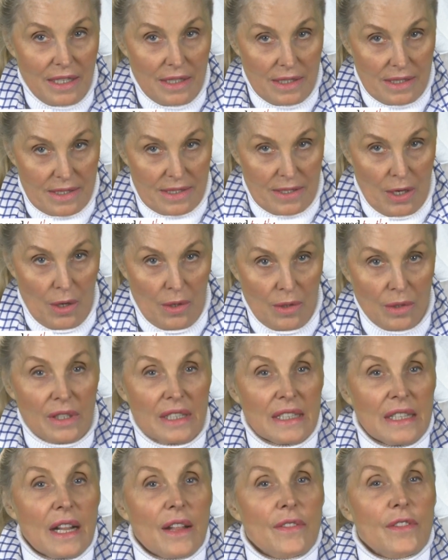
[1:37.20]
So,
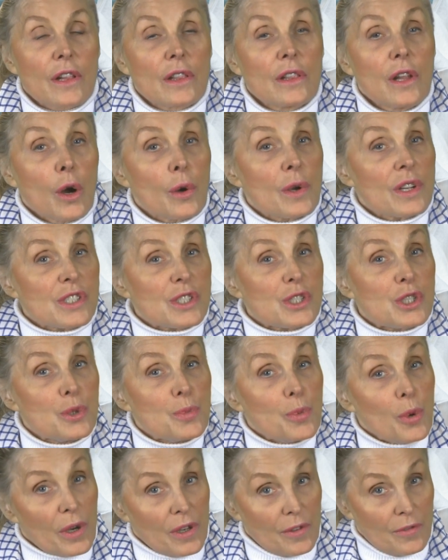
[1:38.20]
the lowest
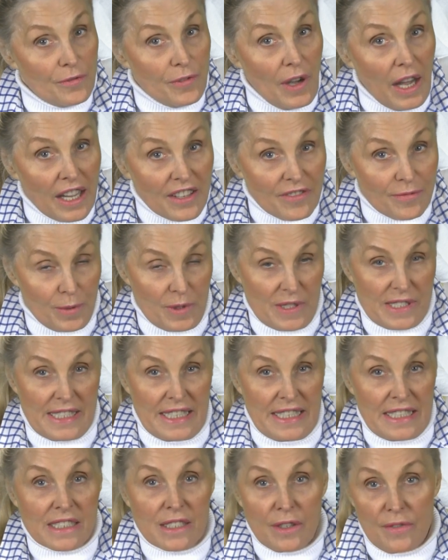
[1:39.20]

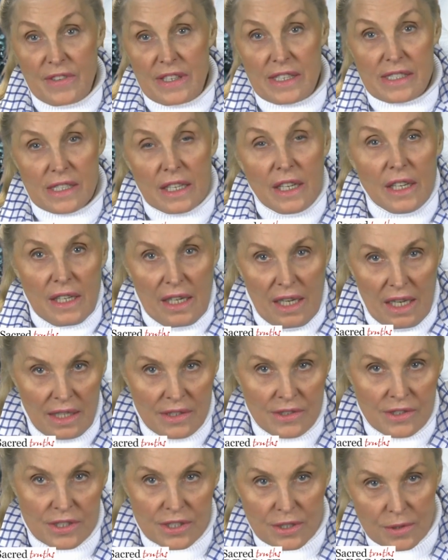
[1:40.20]
2.5% of this
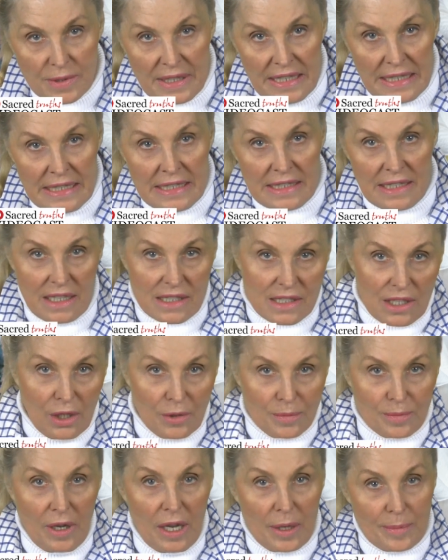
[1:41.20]
unscreened
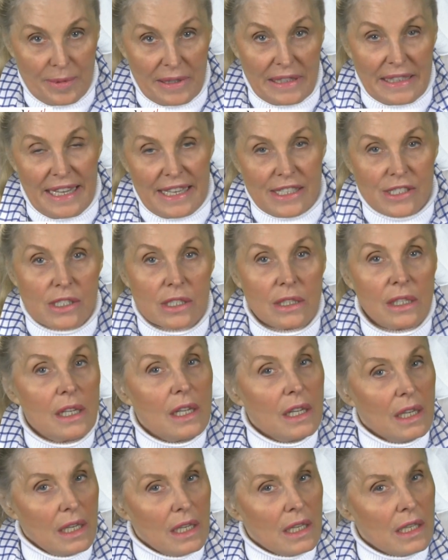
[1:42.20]
adult population
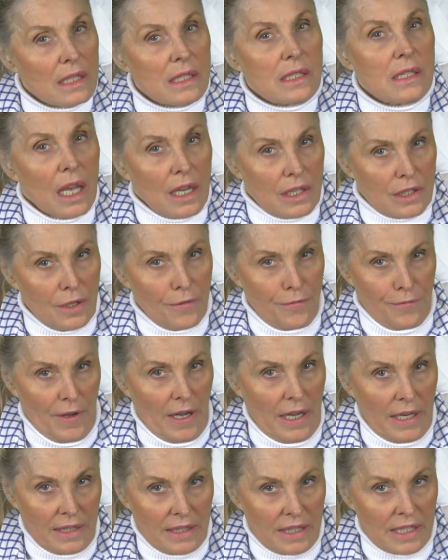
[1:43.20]
is
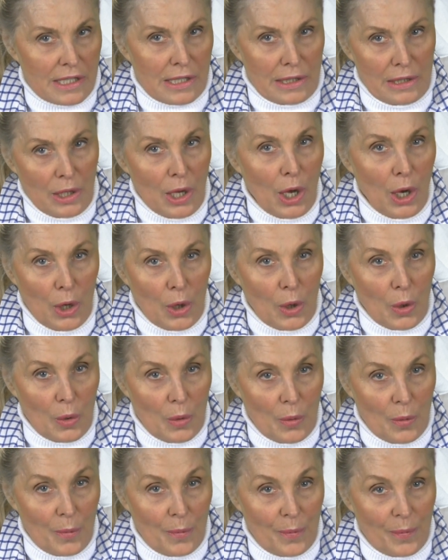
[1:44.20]
defined as low.